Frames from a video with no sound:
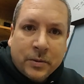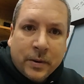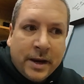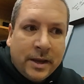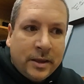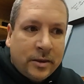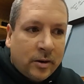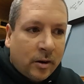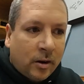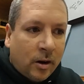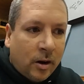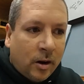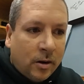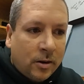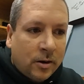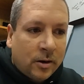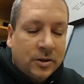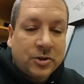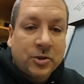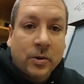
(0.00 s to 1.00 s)
right?
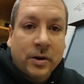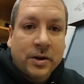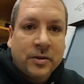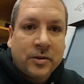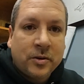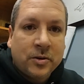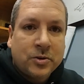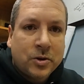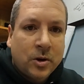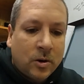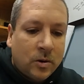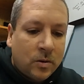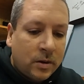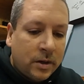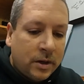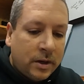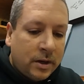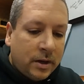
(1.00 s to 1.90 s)
There's no